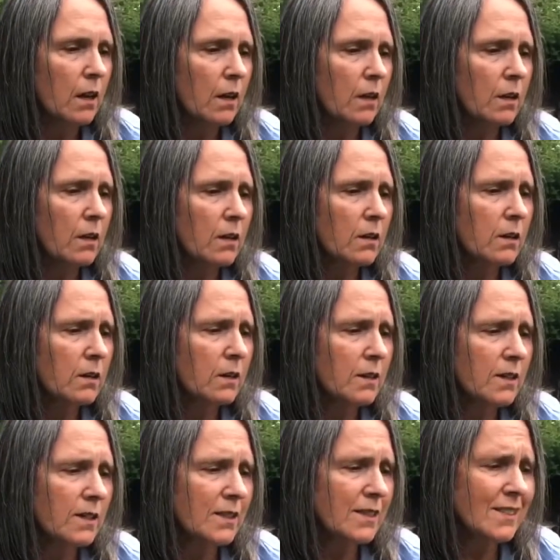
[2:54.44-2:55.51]

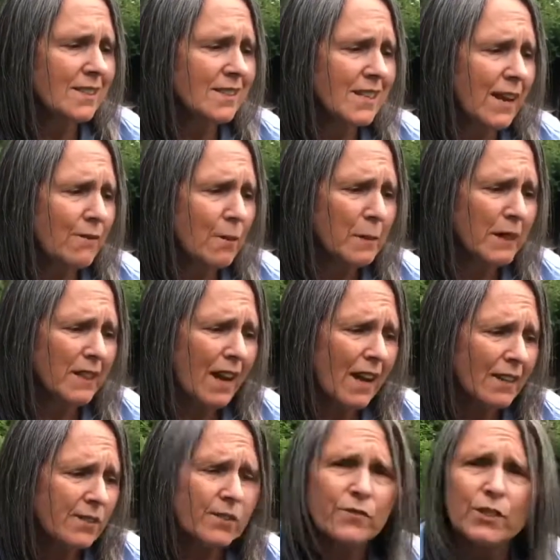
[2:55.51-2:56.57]
It's terribly
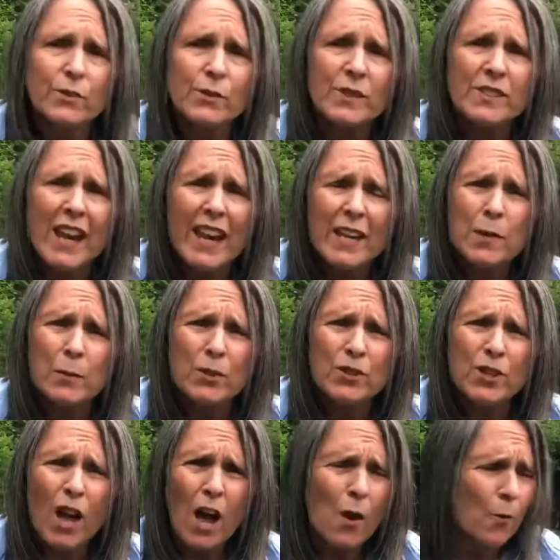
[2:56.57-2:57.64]
kind of you, snake, but
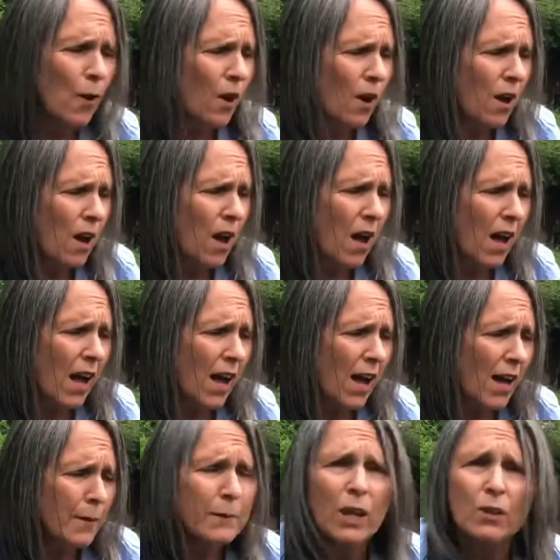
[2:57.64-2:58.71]
no.
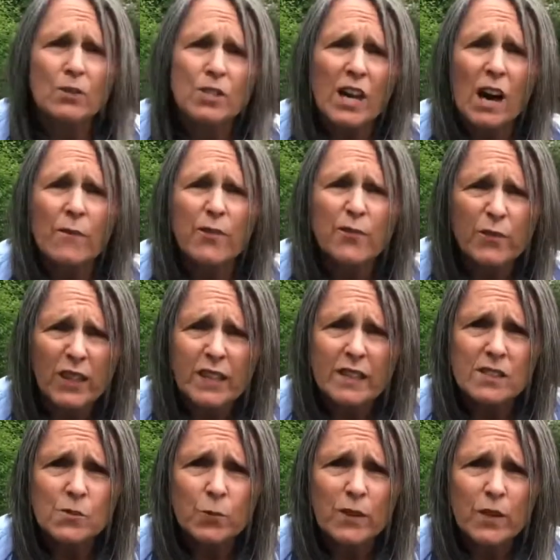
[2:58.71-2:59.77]
I'm going to have a
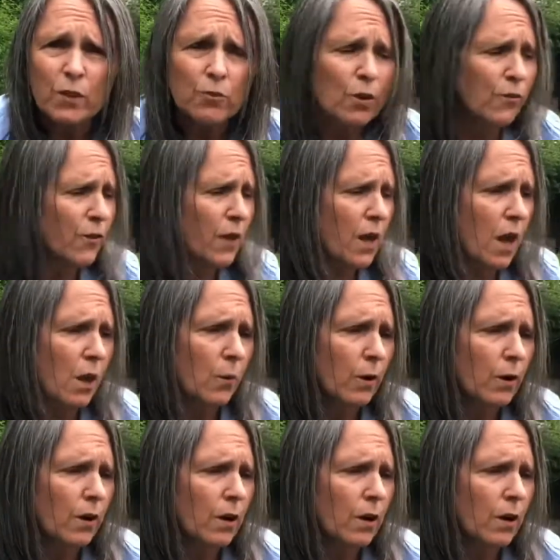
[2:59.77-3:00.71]
feast with a Gruffalo.